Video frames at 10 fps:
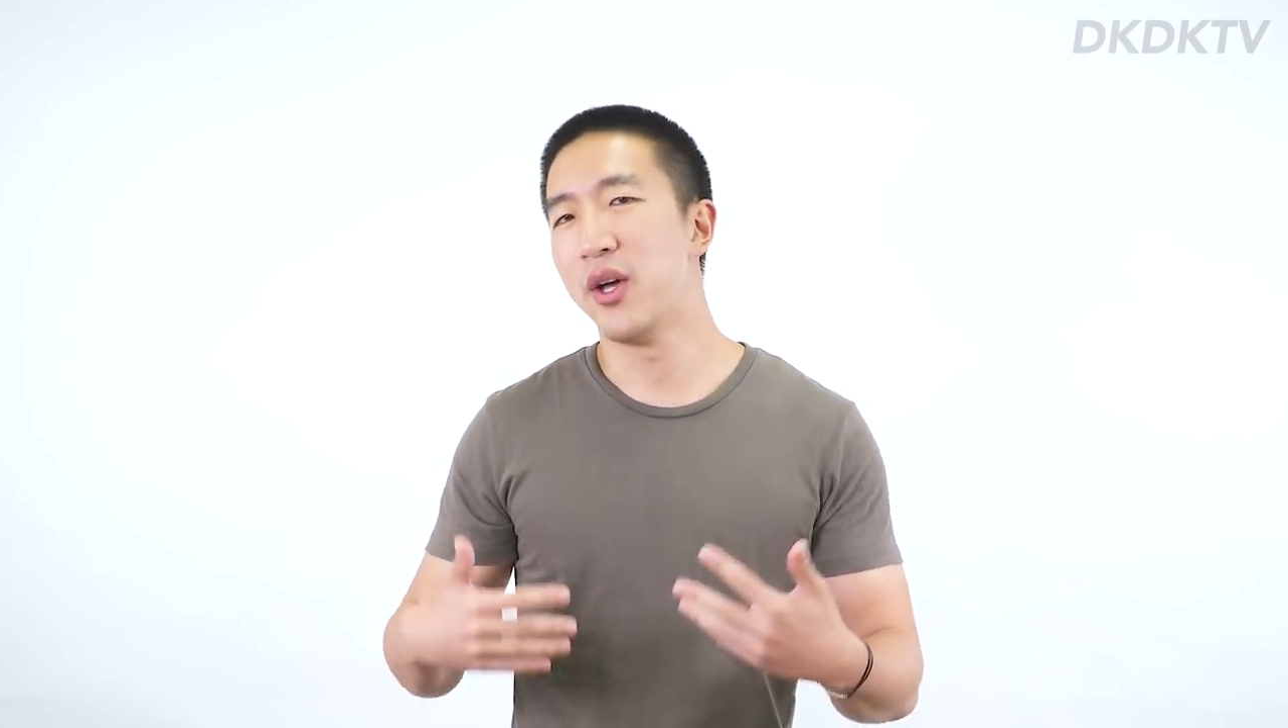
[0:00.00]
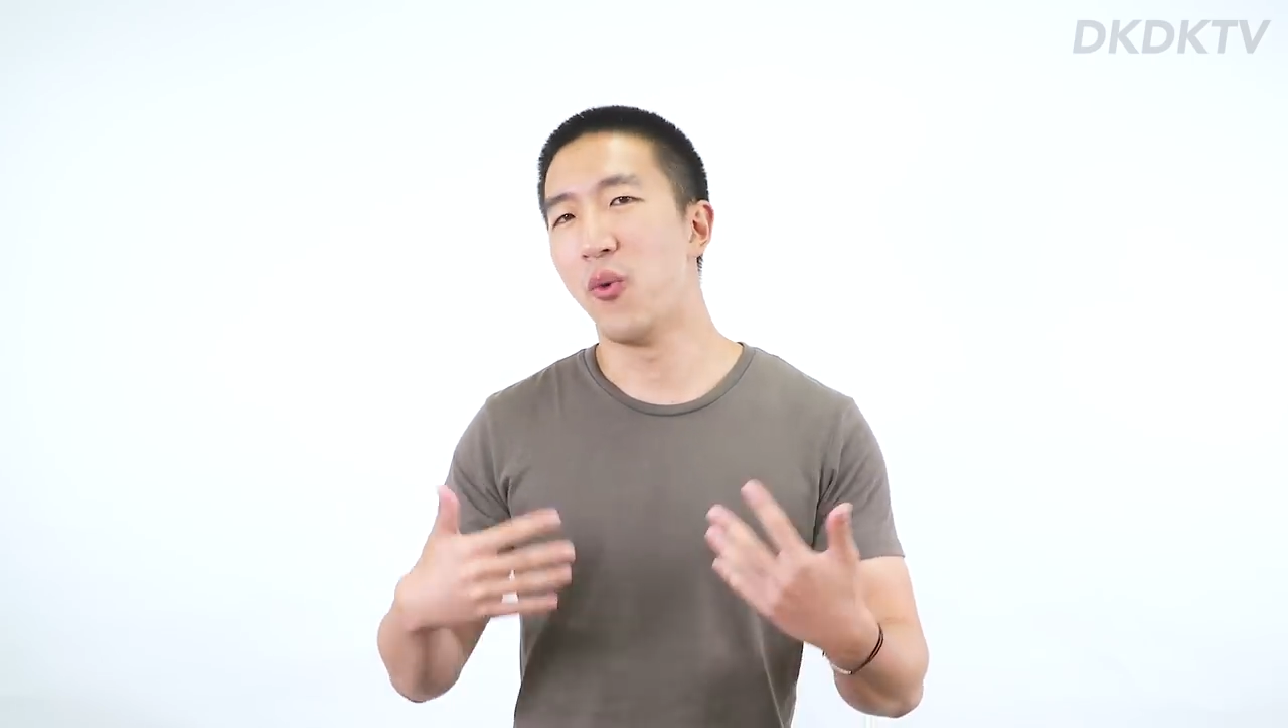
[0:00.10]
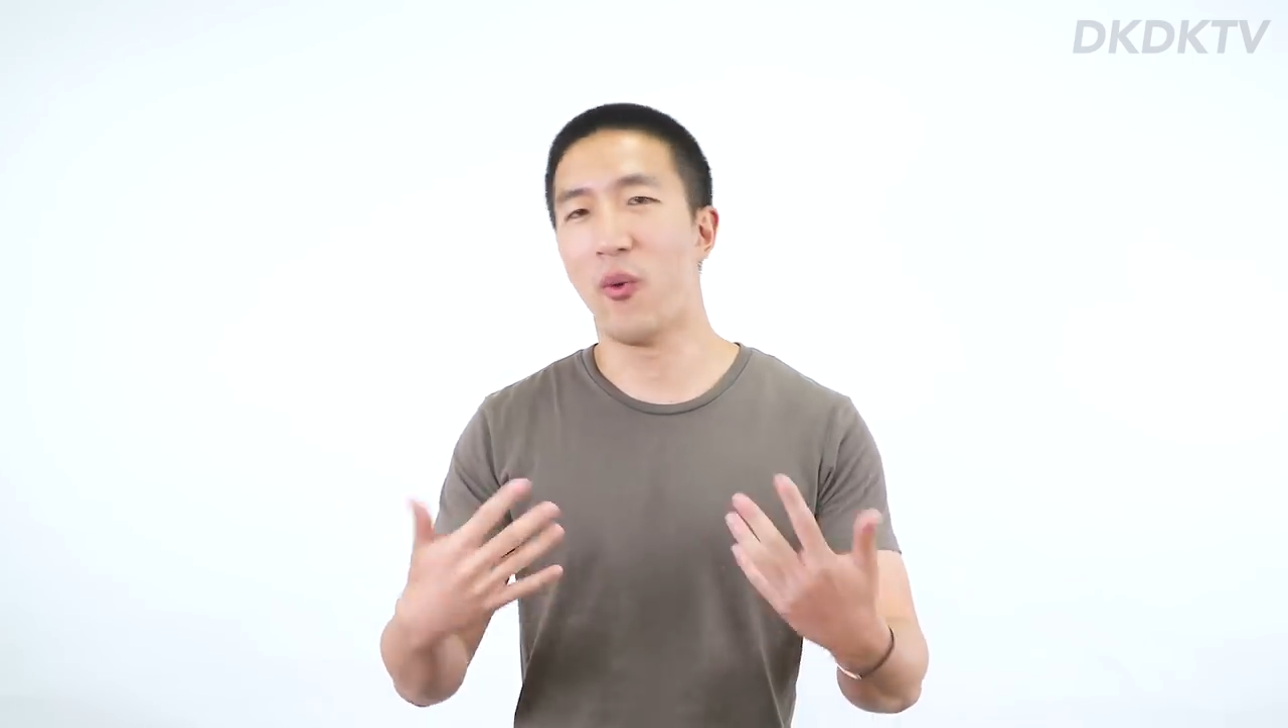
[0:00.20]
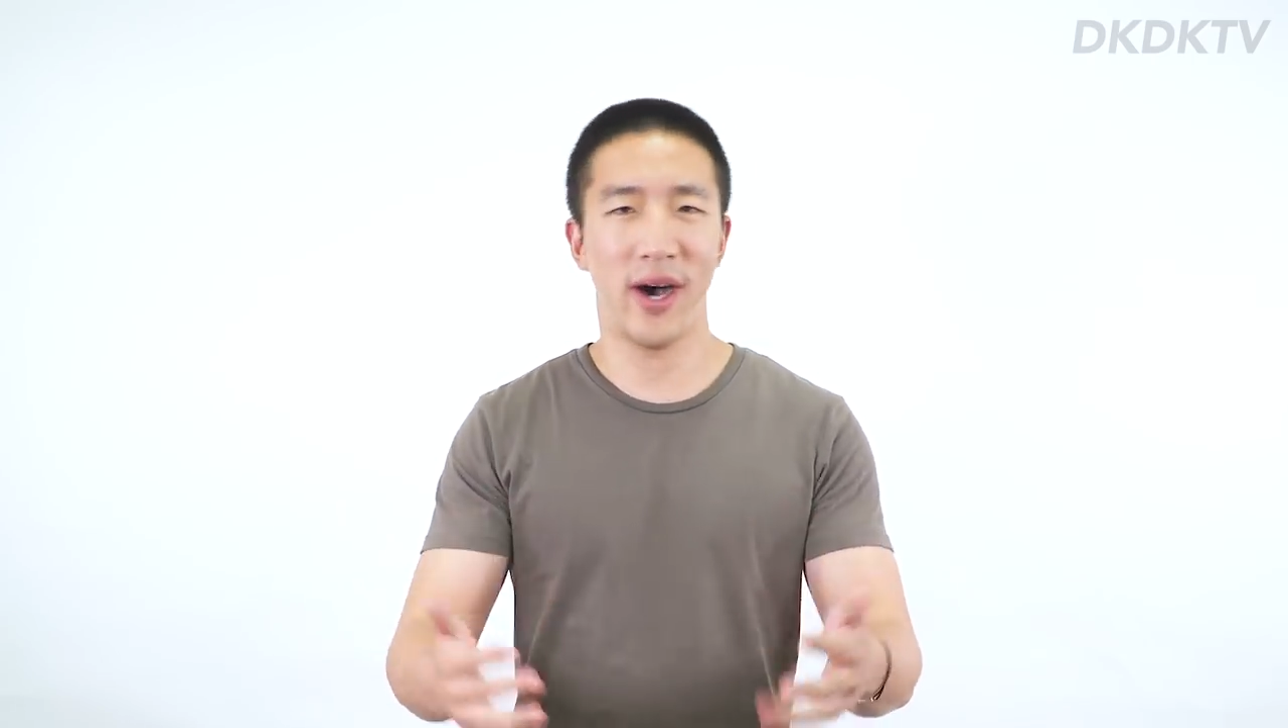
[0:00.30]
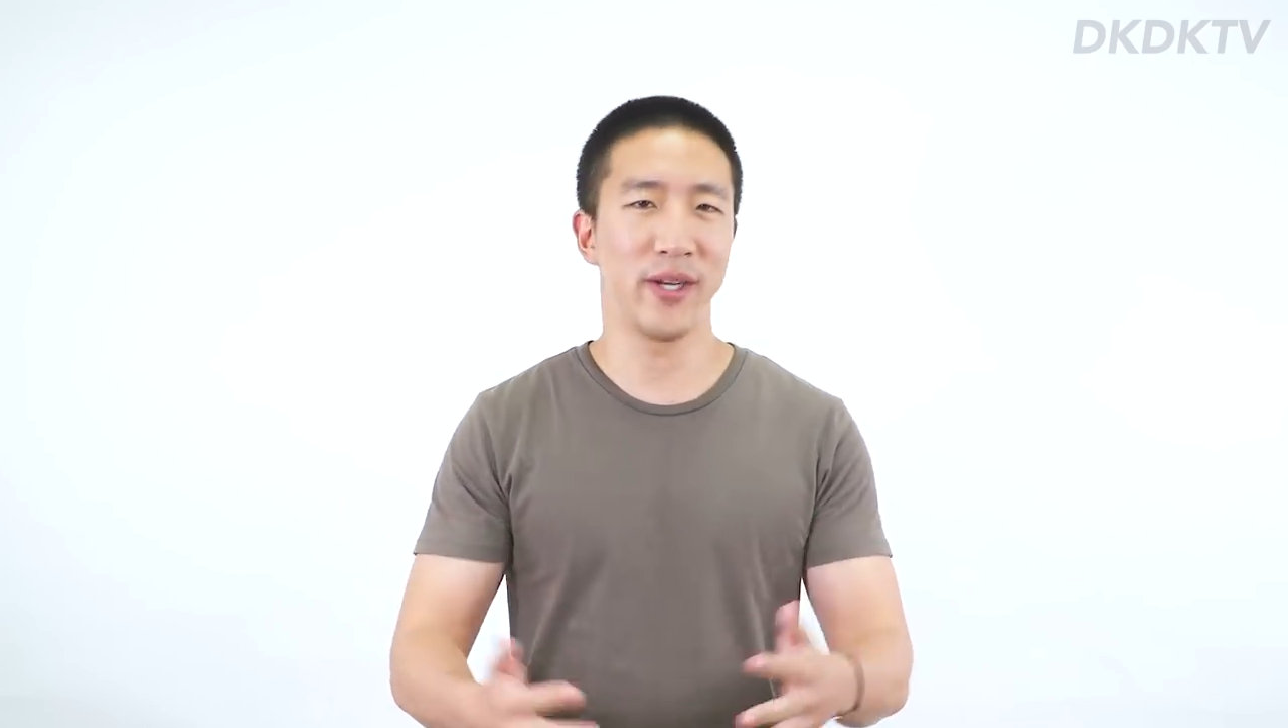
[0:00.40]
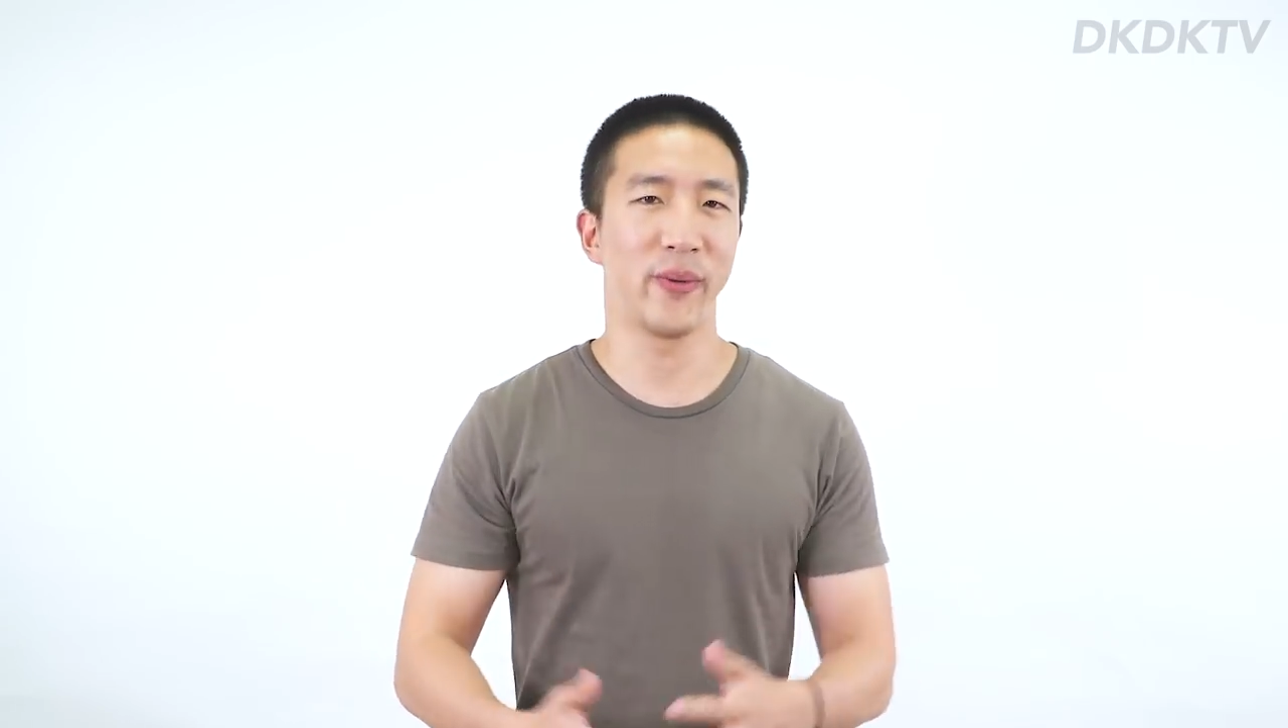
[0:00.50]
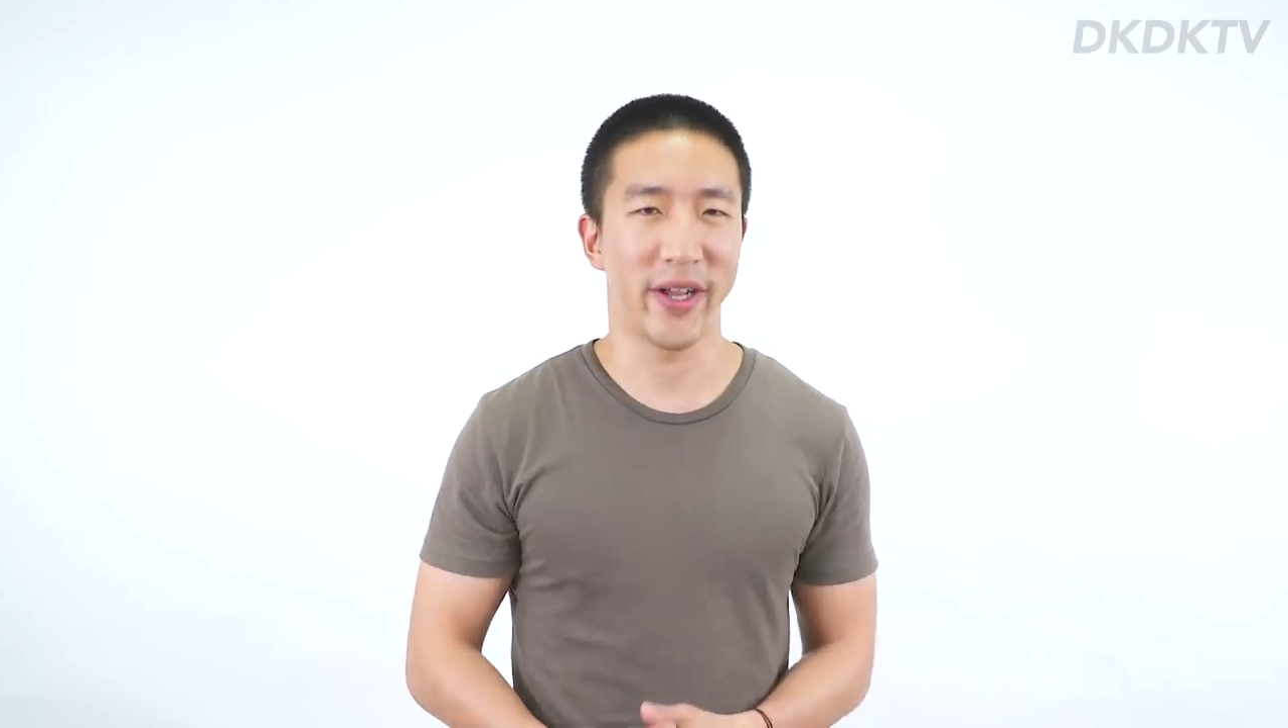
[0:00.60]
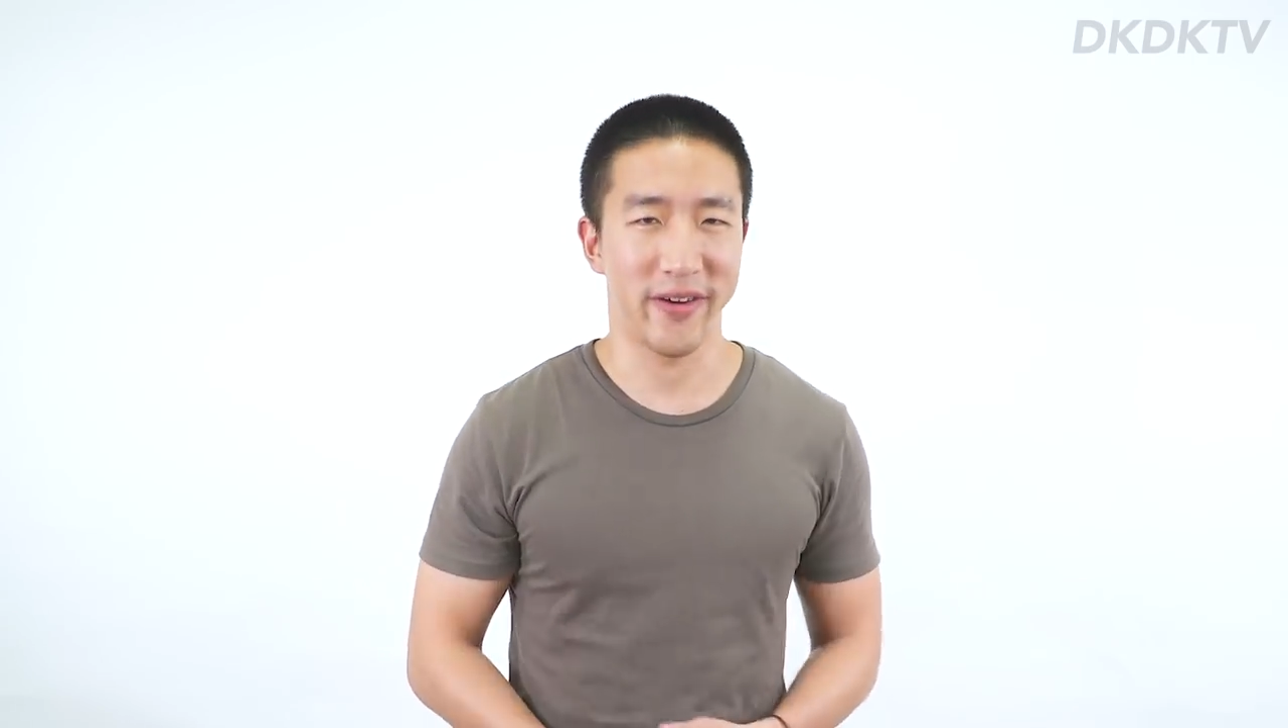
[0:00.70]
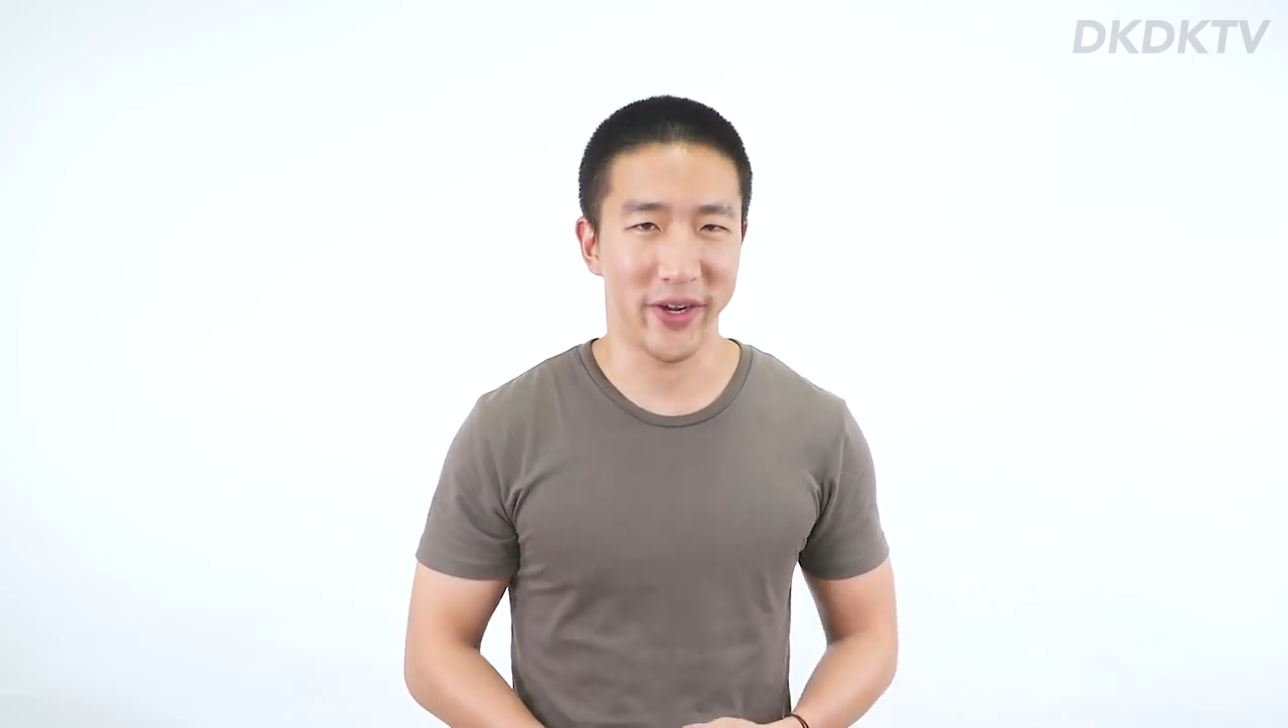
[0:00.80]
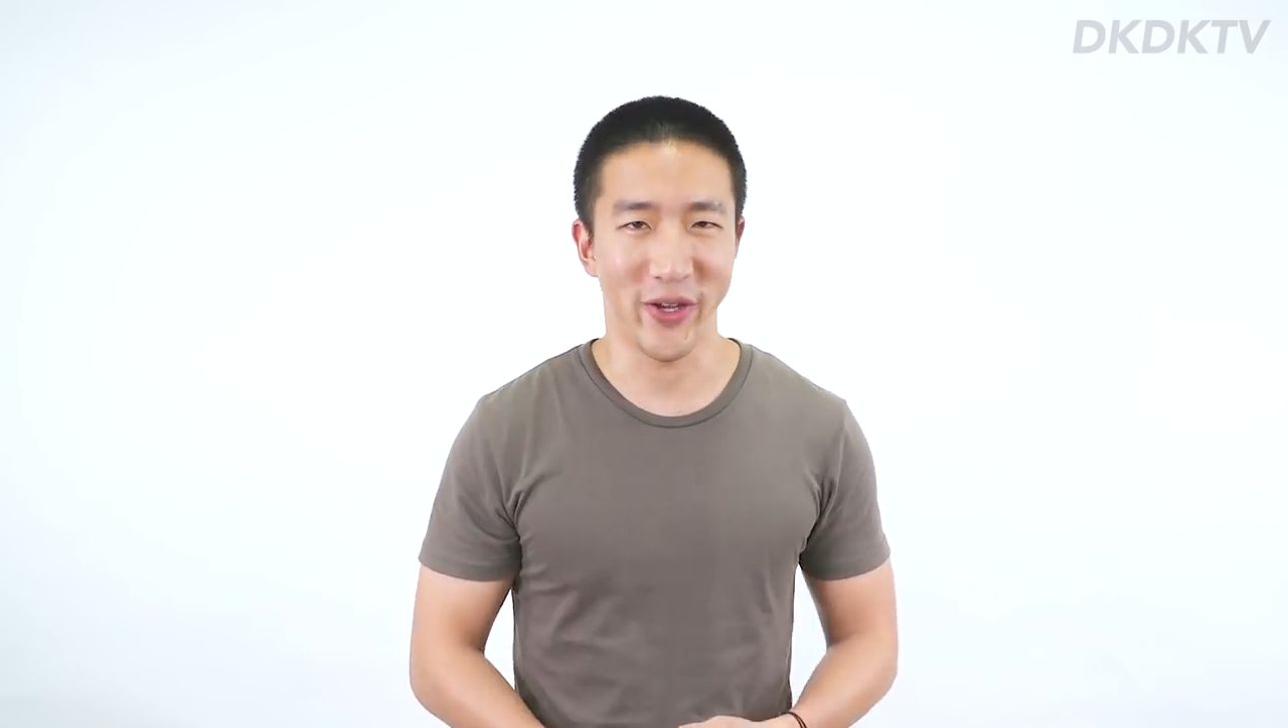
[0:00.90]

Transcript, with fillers: want whatever